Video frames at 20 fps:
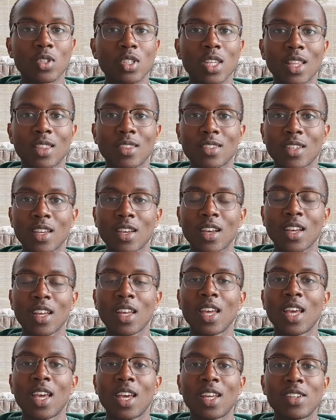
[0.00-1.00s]
Center.
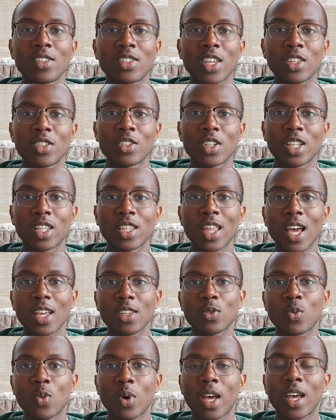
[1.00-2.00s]
And essentially
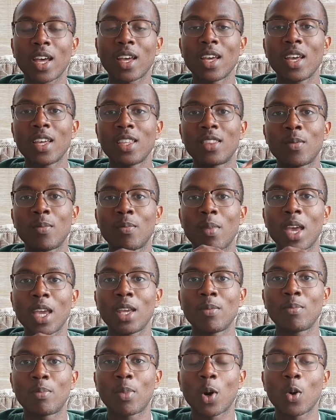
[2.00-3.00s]
that's where the
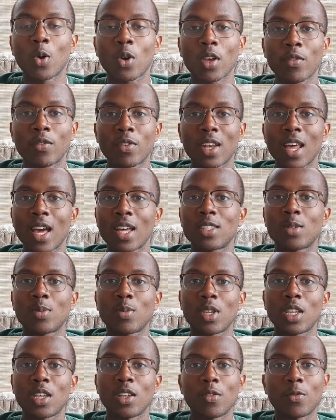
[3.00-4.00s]
main bulk of
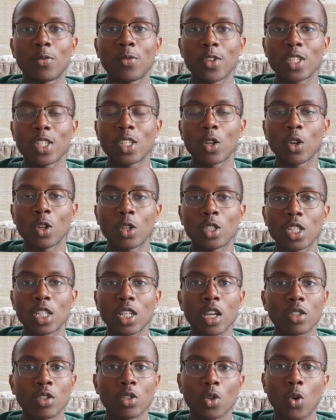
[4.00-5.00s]
anatomy and
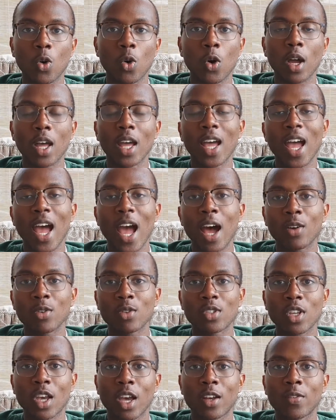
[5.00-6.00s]
physiology are taught
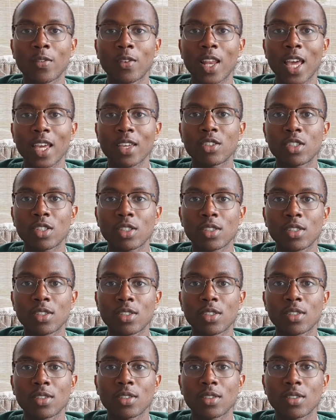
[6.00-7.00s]
outside of
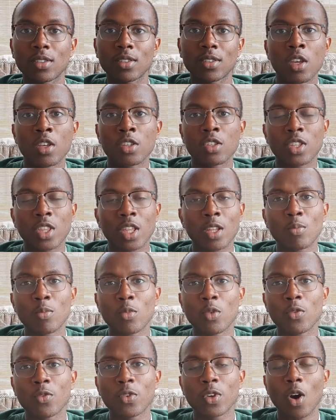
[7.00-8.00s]
lectures. So then
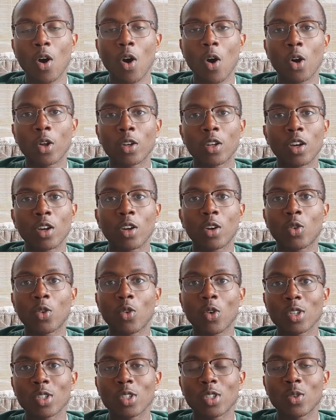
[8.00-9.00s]
moving on
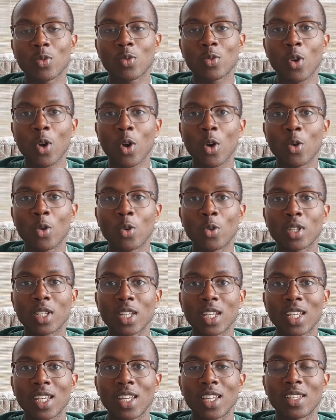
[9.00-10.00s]
across the road
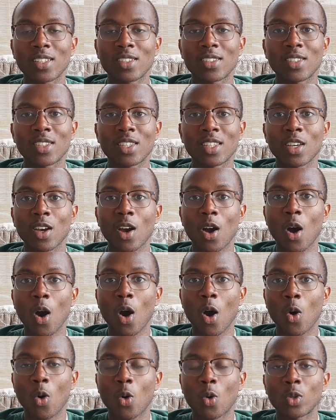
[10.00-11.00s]
is the
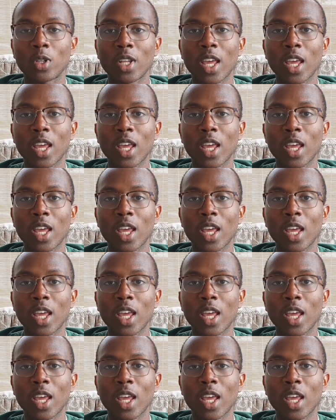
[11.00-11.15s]
old